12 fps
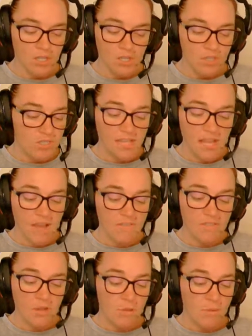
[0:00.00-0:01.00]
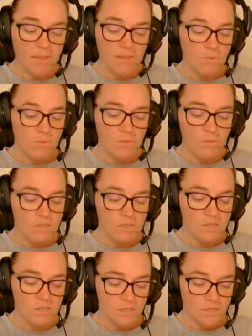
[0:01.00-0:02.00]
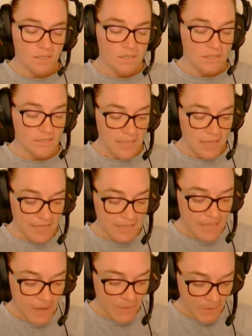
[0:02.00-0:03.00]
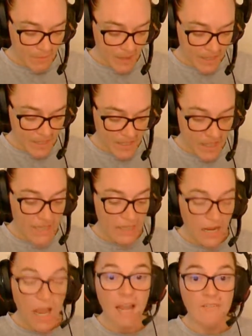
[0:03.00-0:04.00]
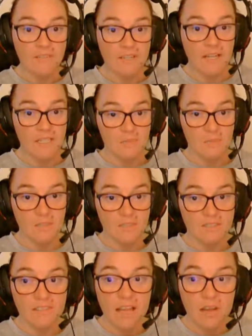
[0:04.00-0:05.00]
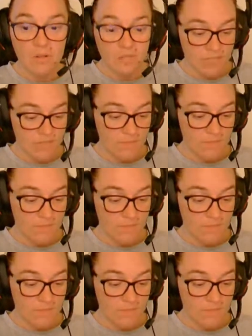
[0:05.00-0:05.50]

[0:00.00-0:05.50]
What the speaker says: You just have to go by the rules. The last time I made a cake I forgot to put the flour in."